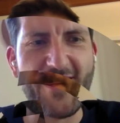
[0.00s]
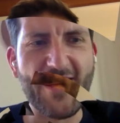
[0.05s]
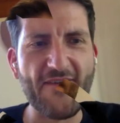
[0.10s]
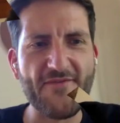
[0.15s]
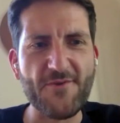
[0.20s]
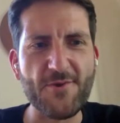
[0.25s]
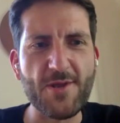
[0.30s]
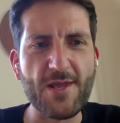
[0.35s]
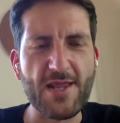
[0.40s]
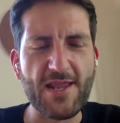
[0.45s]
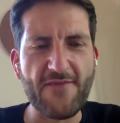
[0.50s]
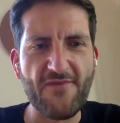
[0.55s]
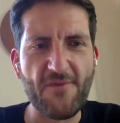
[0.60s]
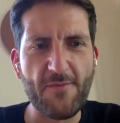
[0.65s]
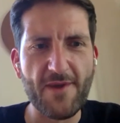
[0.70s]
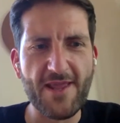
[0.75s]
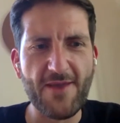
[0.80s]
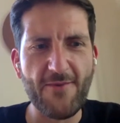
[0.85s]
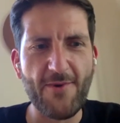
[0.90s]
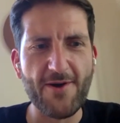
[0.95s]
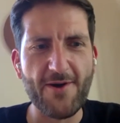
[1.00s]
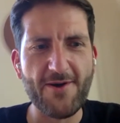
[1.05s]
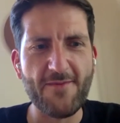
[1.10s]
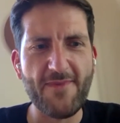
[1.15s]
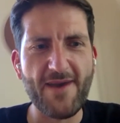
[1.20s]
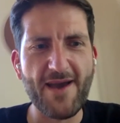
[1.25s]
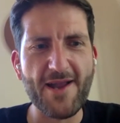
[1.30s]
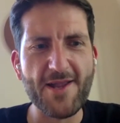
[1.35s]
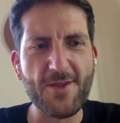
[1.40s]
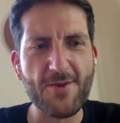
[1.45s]
Good afternoon, everybody.
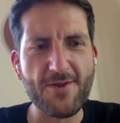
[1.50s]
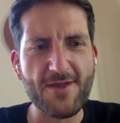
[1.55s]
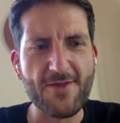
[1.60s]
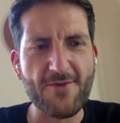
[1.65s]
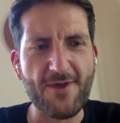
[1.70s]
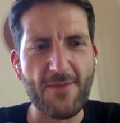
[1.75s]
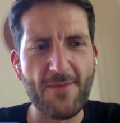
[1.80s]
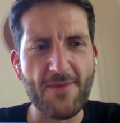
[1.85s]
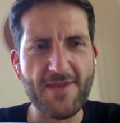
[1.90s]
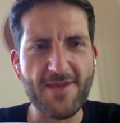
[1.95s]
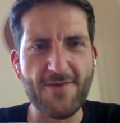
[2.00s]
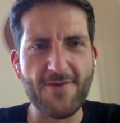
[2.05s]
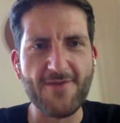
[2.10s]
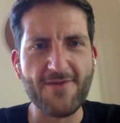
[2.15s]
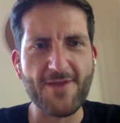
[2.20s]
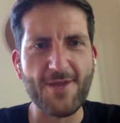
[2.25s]
Welcome back to another episode